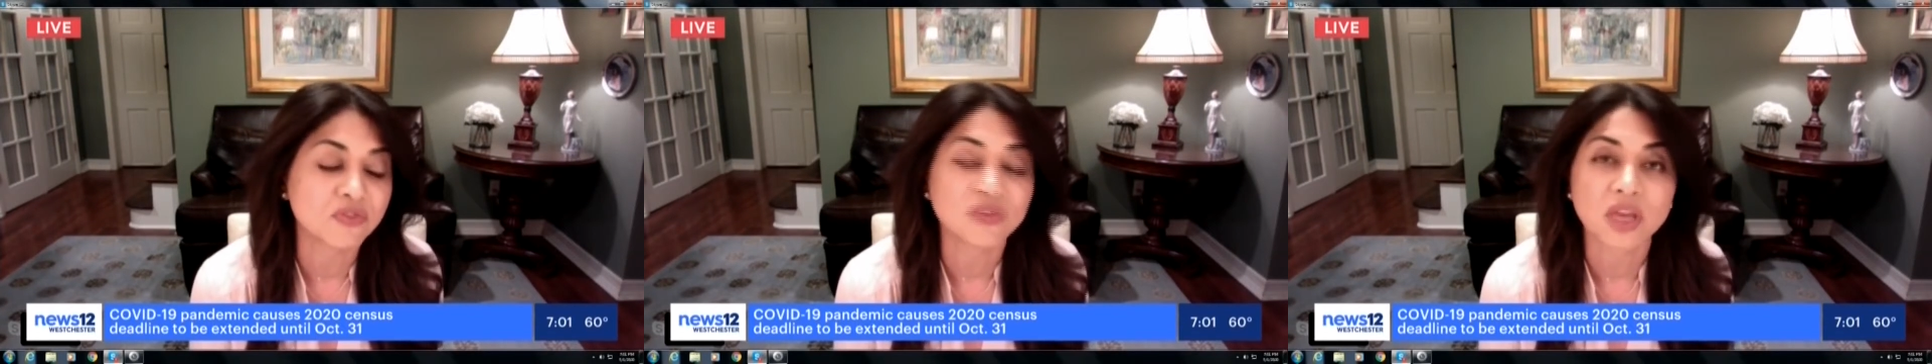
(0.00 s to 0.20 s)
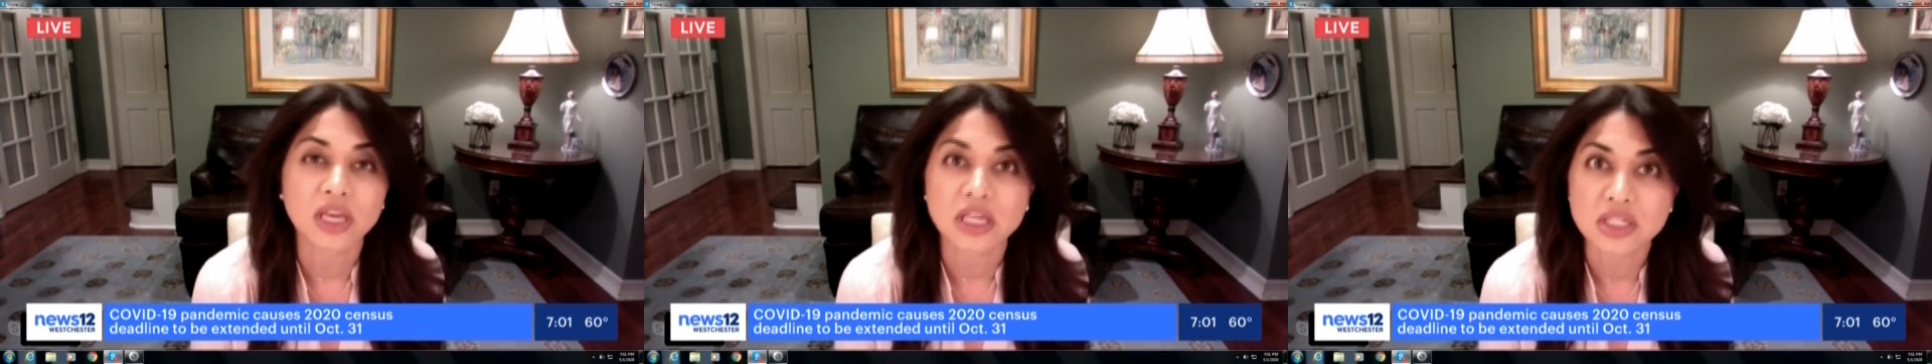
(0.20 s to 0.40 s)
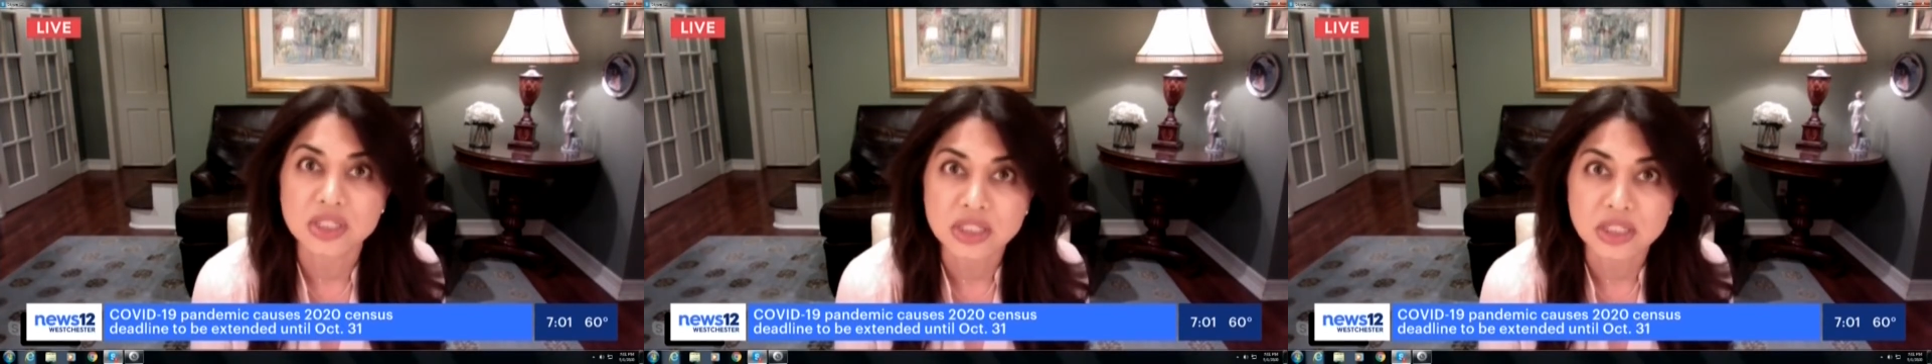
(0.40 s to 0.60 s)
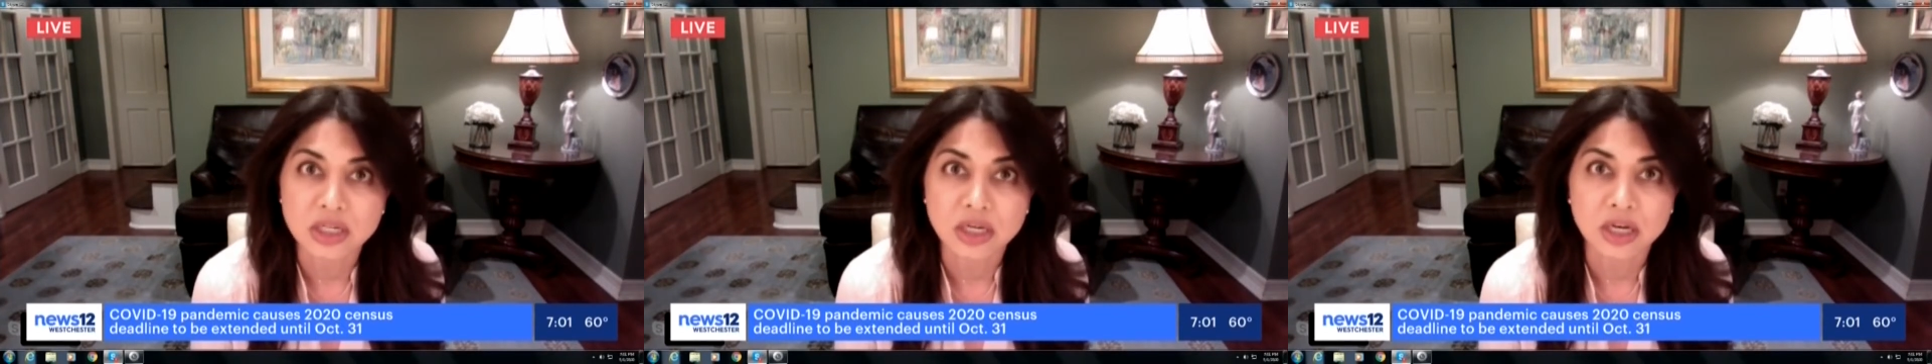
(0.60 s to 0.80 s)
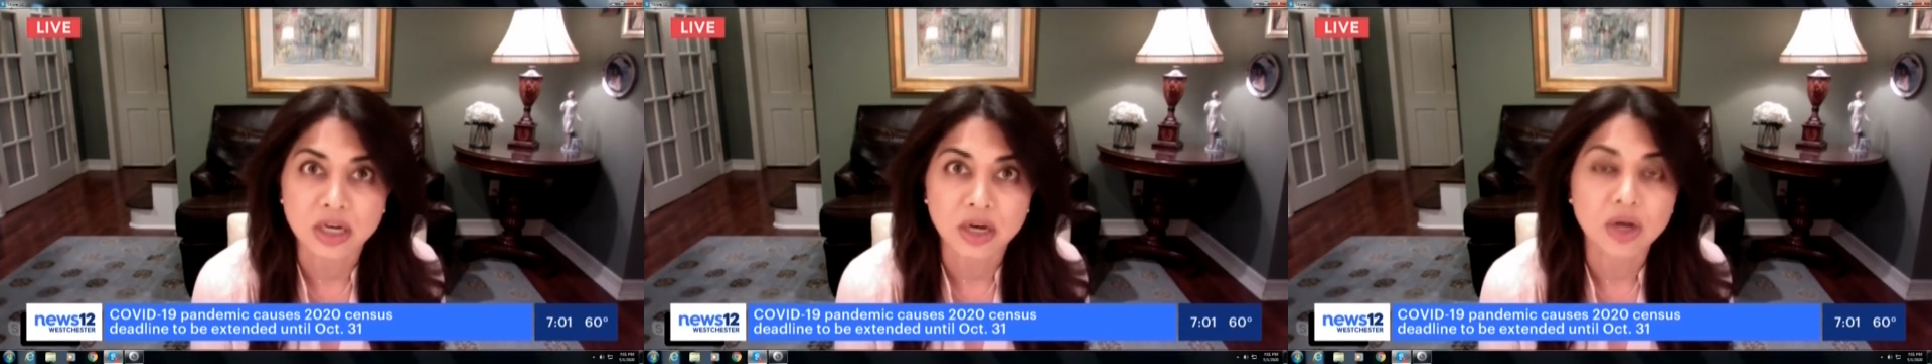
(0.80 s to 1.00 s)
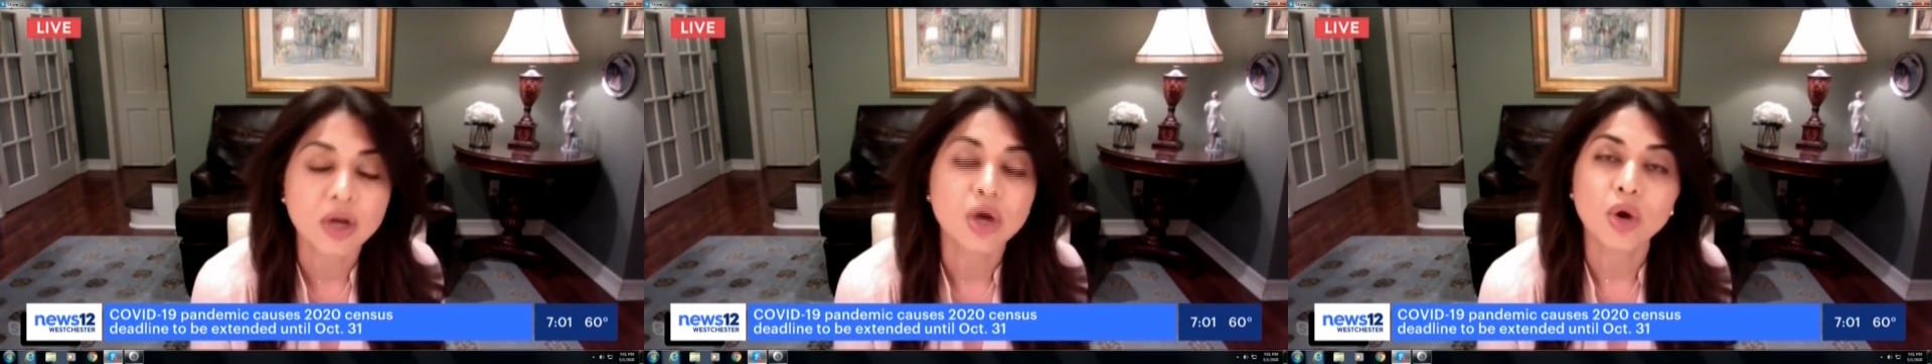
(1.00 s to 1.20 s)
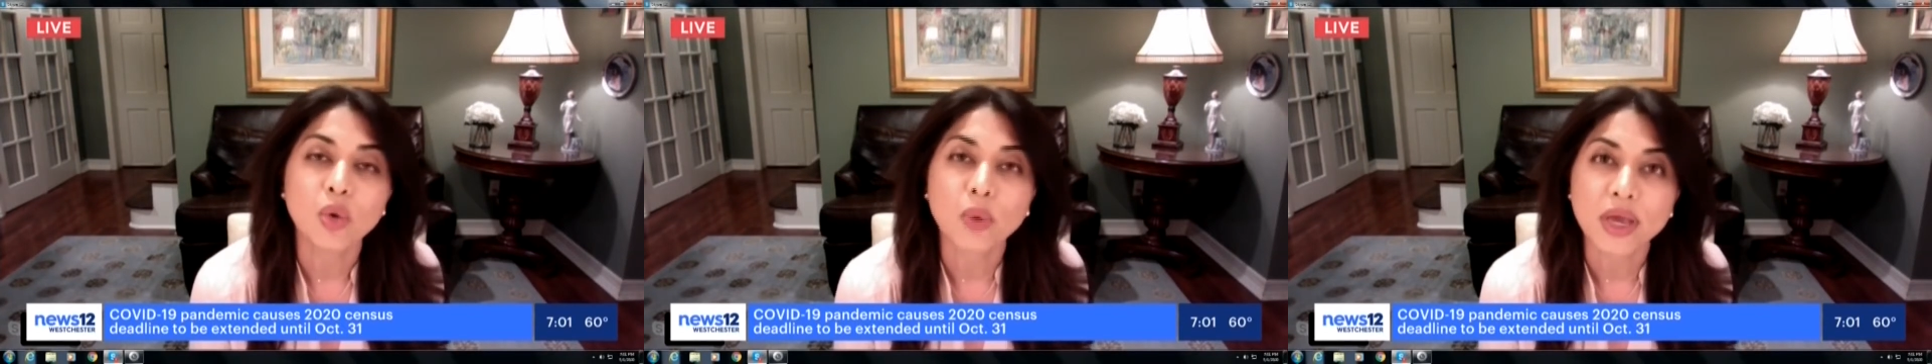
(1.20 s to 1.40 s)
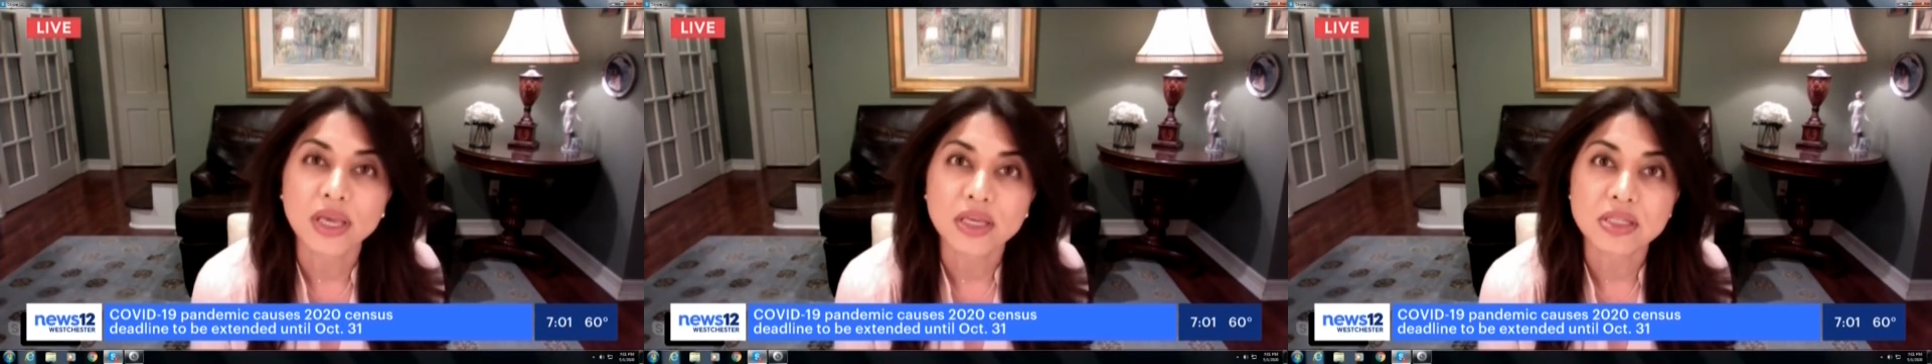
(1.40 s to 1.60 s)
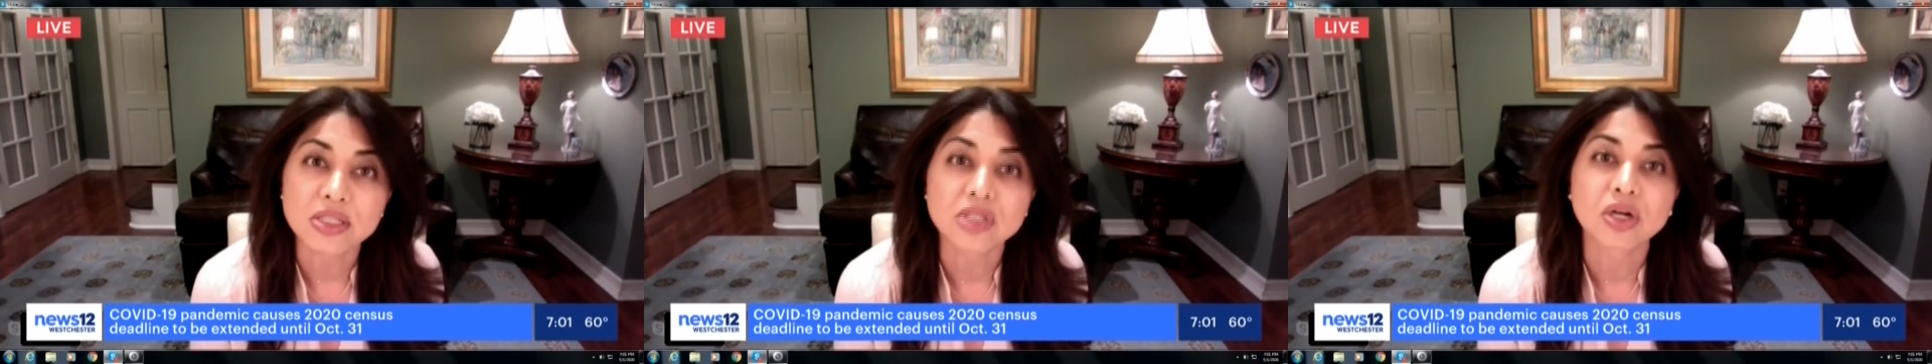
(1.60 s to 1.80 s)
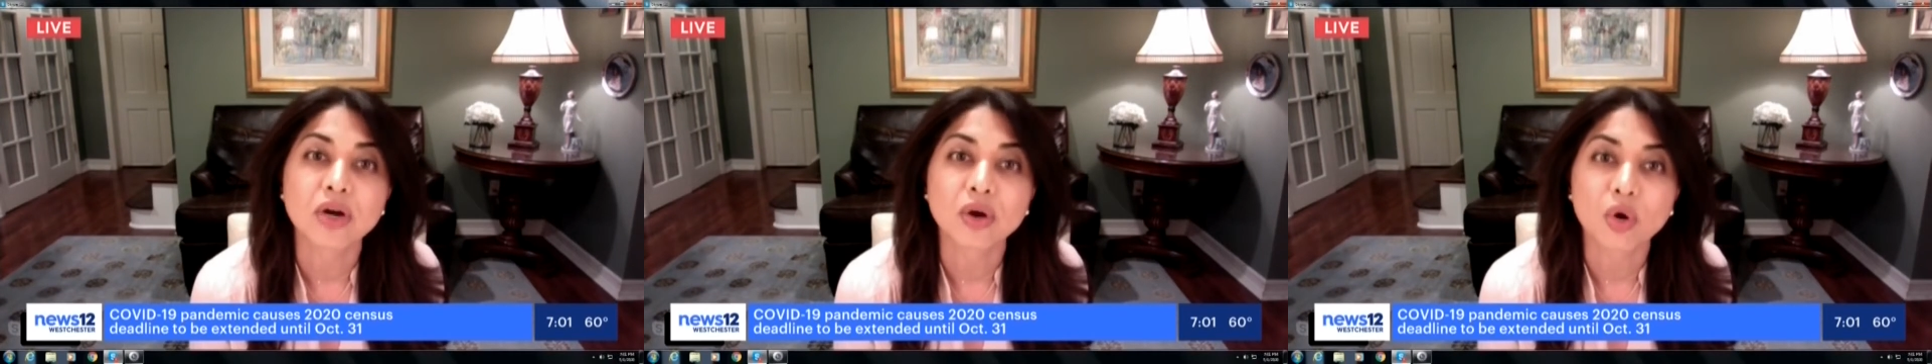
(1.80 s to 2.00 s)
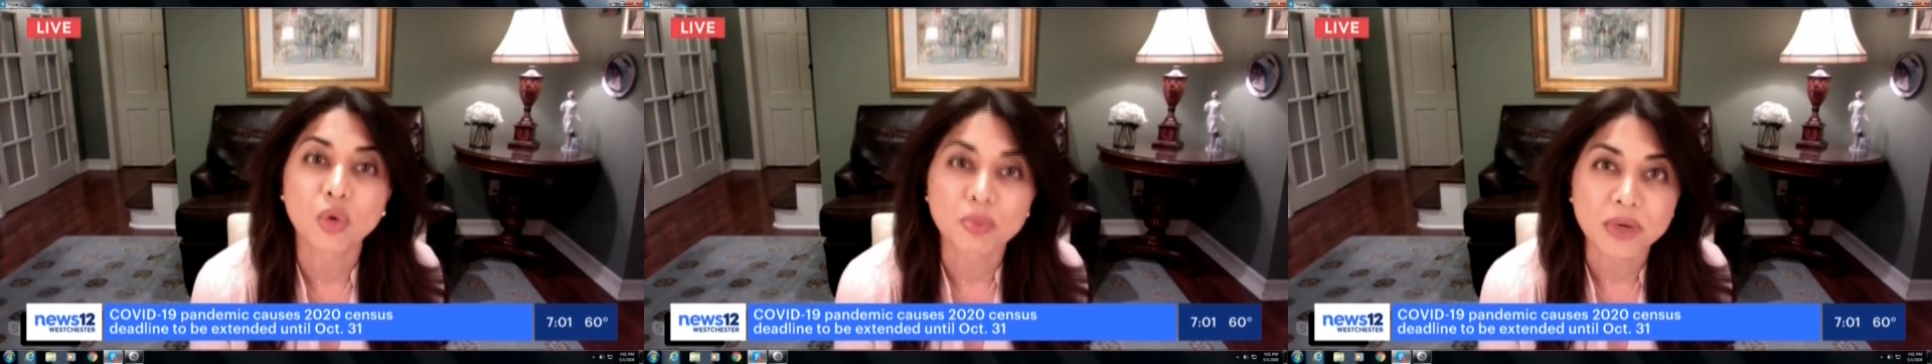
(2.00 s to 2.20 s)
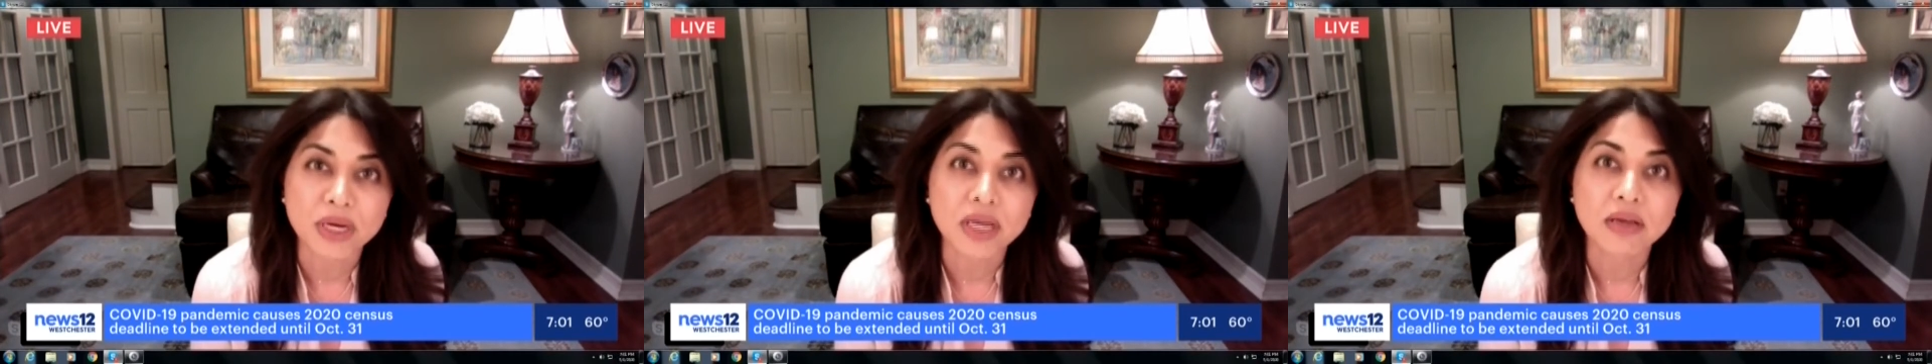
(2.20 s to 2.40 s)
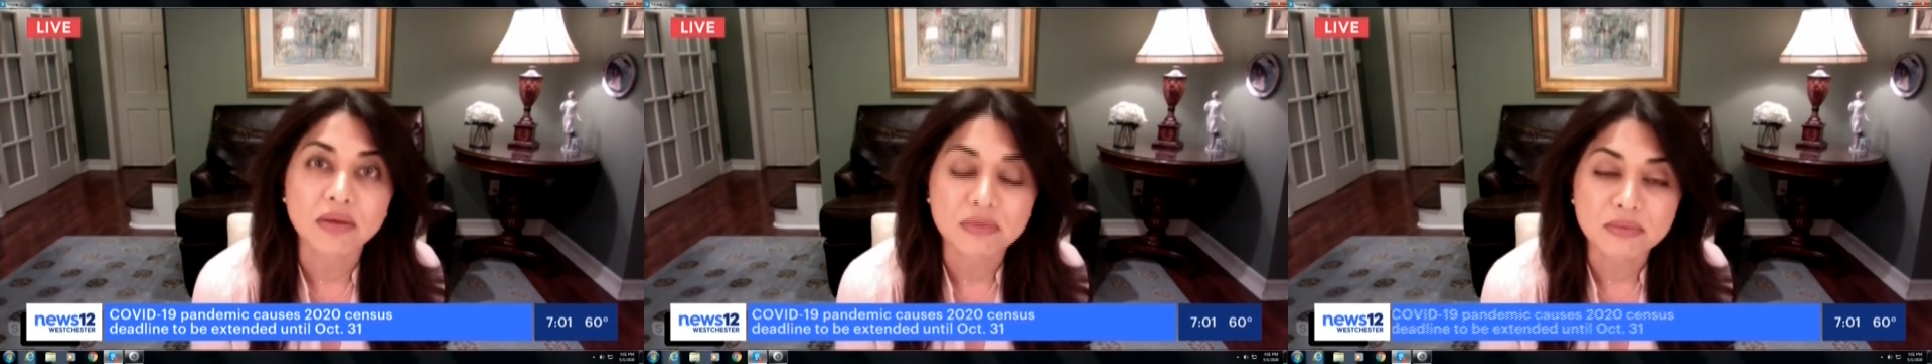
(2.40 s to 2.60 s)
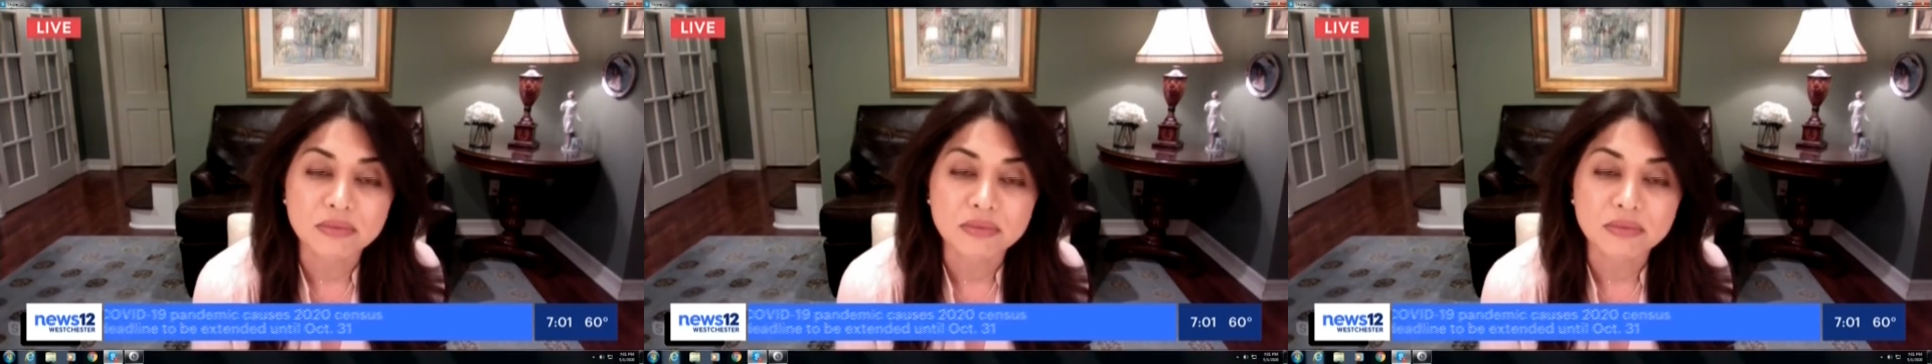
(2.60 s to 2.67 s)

phased way can start opening.